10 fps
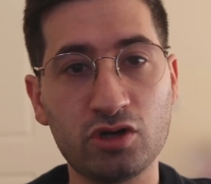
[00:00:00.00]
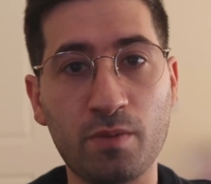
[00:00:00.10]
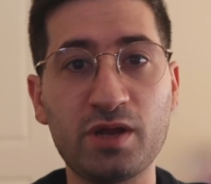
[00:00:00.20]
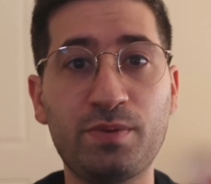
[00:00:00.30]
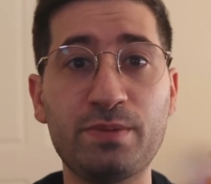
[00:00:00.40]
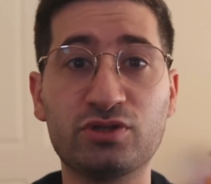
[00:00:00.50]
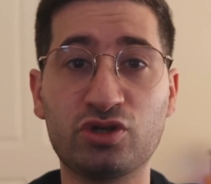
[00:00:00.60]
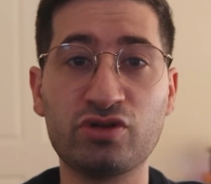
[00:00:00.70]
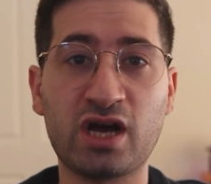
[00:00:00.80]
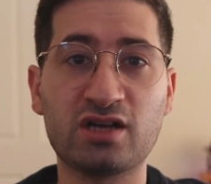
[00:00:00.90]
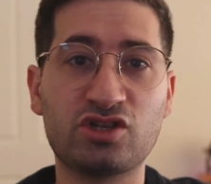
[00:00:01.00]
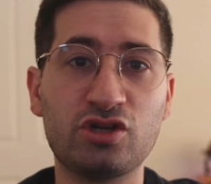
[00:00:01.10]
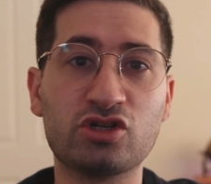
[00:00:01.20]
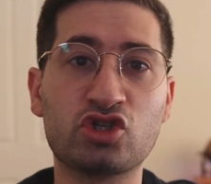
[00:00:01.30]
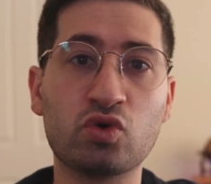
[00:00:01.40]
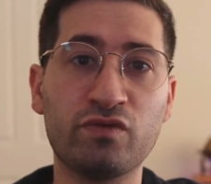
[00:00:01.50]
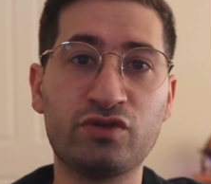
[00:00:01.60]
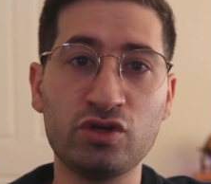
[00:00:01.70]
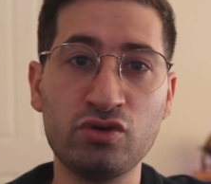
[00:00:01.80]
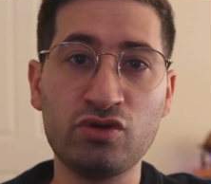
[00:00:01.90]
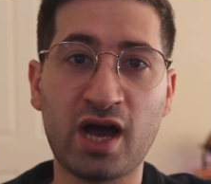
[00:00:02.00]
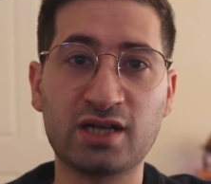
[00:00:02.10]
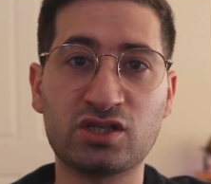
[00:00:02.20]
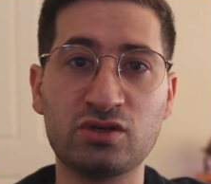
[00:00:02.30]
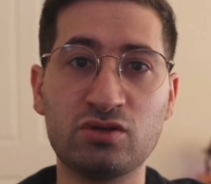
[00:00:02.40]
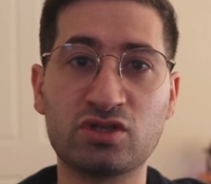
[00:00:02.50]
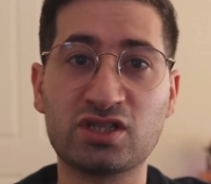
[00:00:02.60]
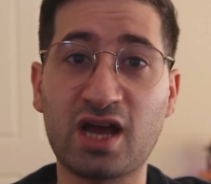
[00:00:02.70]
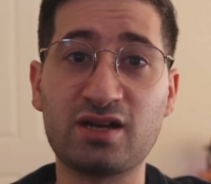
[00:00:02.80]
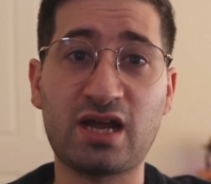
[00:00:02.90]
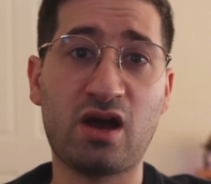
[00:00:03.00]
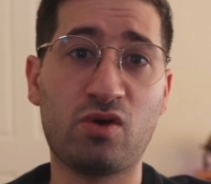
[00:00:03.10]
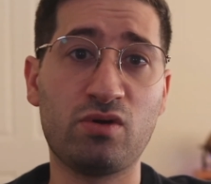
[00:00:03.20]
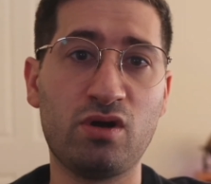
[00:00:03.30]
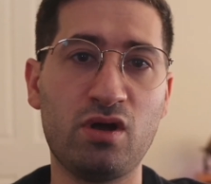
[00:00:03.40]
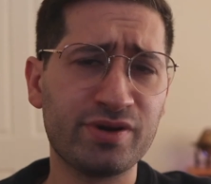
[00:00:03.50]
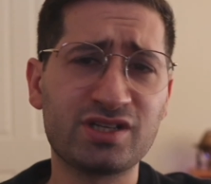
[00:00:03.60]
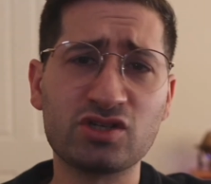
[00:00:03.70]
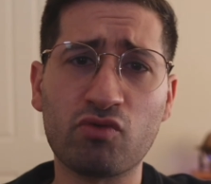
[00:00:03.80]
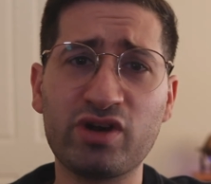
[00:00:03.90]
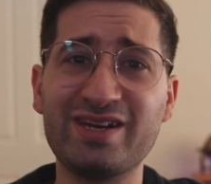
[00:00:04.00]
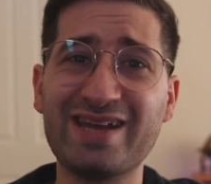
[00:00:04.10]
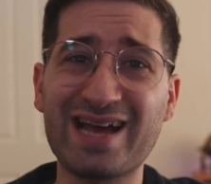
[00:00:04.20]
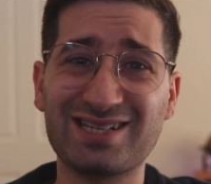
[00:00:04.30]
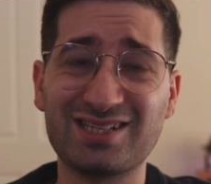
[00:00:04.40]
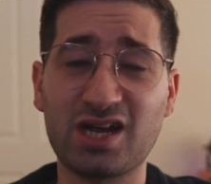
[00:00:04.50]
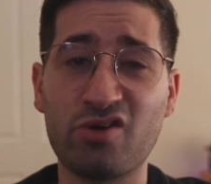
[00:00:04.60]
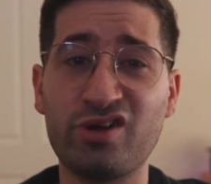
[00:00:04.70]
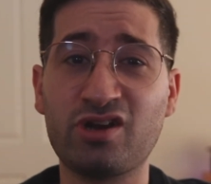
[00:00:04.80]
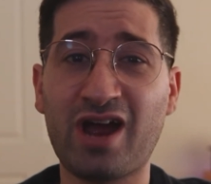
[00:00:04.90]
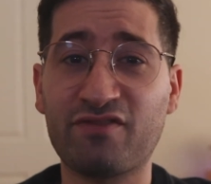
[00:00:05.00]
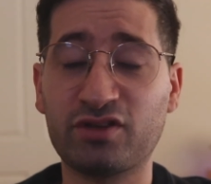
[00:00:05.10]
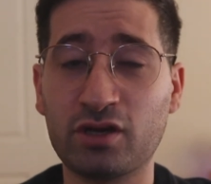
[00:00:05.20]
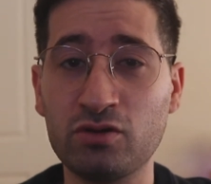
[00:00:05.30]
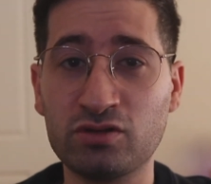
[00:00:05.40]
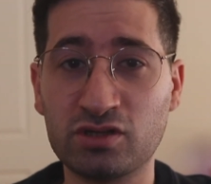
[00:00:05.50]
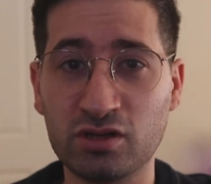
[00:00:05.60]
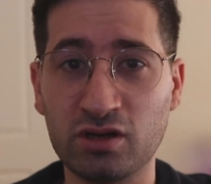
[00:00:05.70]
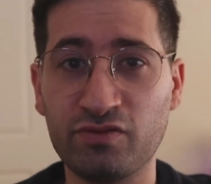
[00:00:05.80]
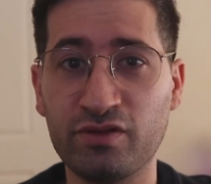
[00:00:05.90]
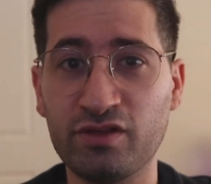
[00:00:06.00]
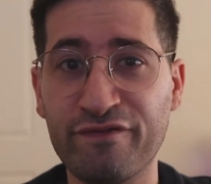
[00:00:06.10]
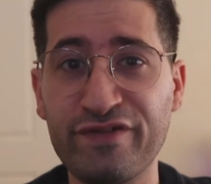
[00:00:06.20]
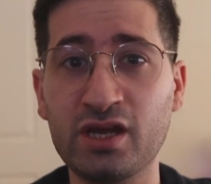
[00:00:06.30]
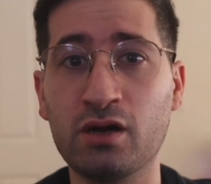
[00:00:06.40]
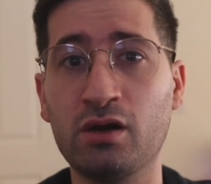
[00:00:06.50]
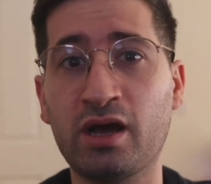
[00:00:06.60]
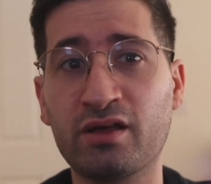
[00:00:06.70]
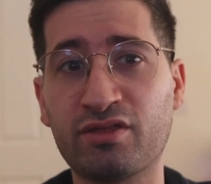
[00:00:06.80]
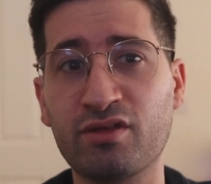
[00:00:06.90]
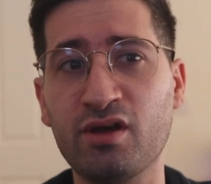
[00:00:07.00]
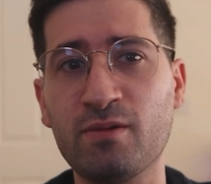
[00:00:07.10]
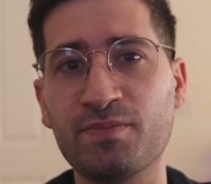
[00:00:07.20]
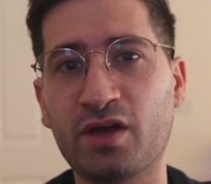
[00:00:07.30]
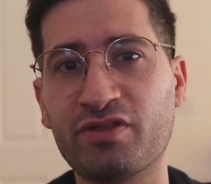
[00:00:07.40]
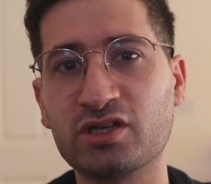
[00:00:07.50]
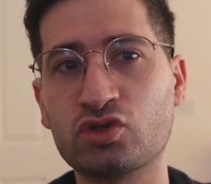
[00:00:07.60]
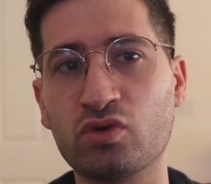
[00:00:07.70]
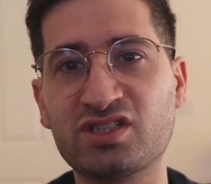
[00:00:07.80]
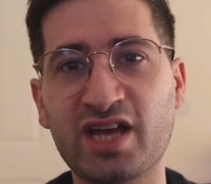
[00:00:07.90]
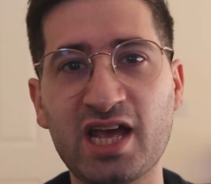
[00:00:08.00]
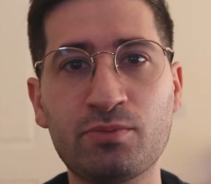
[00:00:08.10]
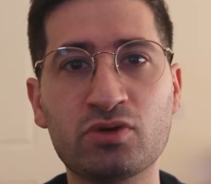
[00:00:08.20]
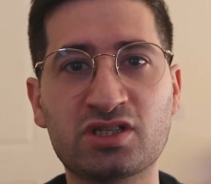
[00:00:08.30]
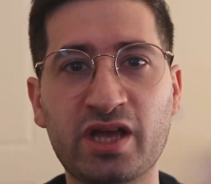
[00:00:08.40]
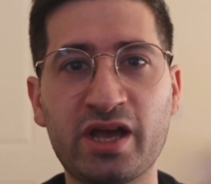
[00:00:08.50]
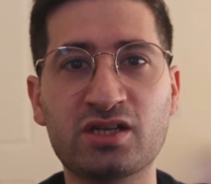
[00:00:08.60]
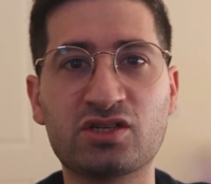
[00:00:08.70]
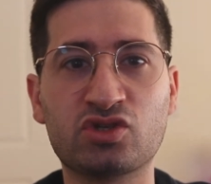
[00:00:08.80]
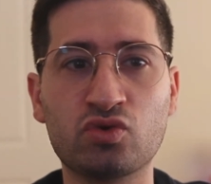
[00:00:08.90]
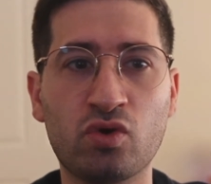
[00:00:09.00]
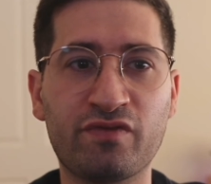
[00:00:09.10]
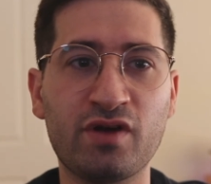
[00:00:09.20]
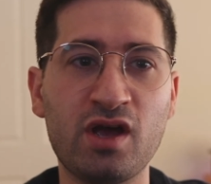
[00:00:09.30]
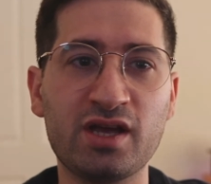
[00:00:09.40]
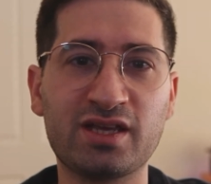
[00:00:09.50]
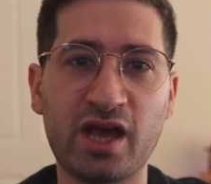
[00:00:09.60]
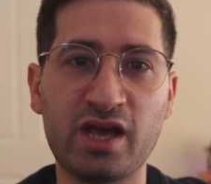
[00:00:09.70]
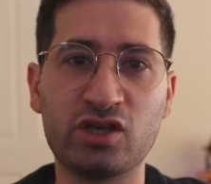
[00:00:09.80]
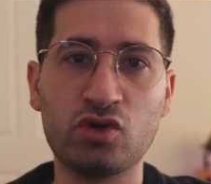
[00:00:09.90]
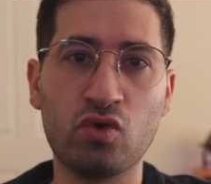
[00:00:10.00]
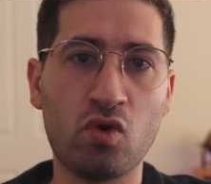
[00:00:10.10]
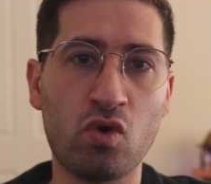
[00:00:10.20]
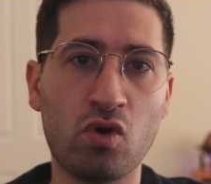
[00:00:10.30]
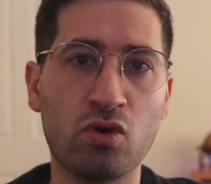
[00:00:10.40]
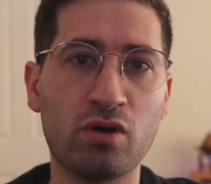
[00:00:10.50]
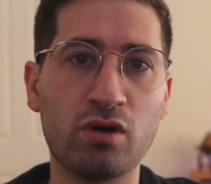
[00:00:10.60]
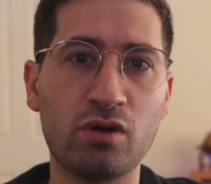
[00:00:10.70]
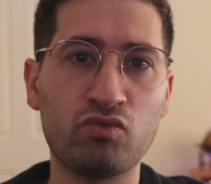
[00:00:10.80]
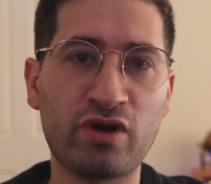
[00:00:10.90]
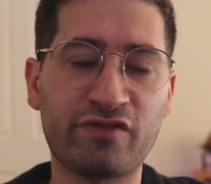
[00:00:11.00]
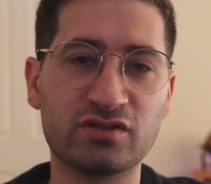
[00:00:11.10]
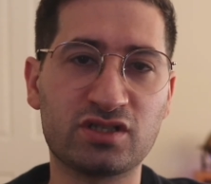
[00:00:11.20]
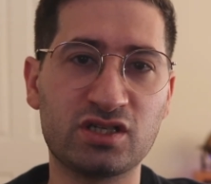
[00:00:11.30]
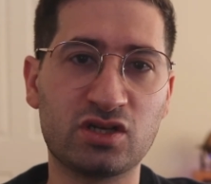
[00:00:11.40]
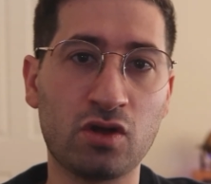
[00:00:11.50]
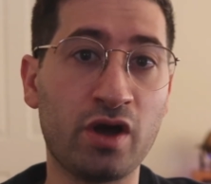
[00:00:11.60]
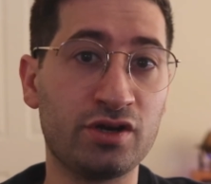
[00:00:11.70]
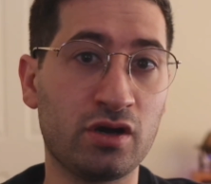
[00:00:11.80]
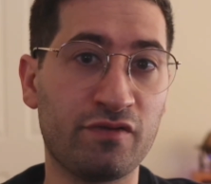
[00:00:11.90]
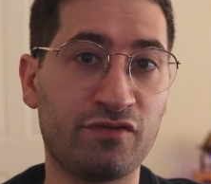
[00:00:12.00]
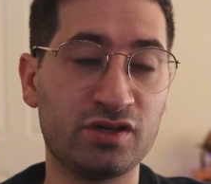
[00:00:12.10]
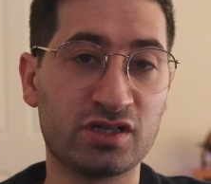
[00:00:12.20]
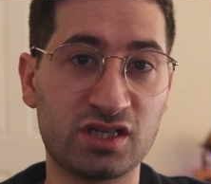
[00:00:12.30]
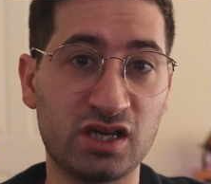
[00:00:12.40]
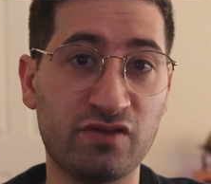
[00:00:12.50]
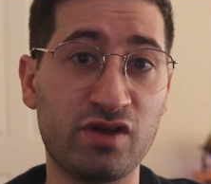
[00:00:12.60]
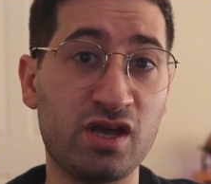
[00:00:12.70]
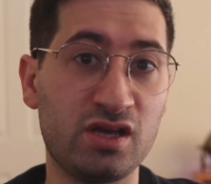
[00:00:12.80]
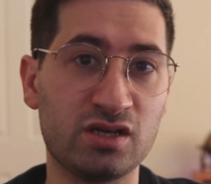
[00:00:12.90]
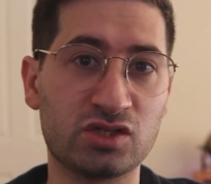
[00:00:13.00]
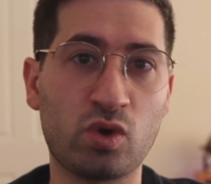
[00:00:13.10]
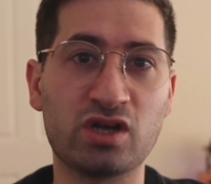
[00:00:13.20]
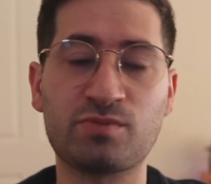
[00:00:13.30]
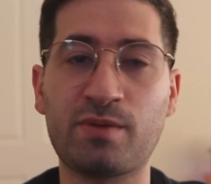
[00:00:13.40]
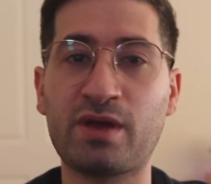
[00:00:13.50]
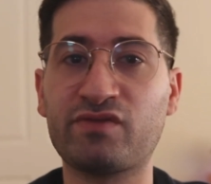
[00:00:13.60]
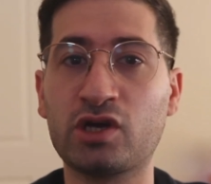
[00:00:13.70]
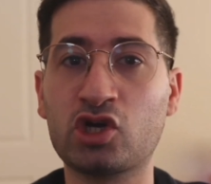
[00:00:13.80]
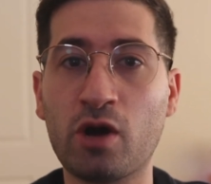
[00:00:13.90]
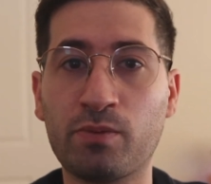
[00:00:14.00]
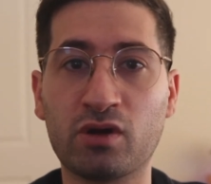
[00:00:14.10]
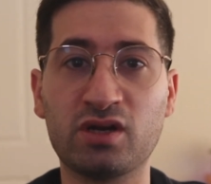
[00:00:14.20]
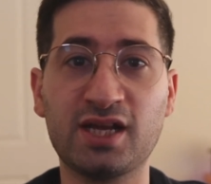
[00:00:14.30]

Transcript: Not many people do that, so you can sort of do that to stand out. But it's not really necessary. You don't have to go to the video length. I think sort of table stakes are sort of getting your references lined up for your CV, as well as maybe having a couple on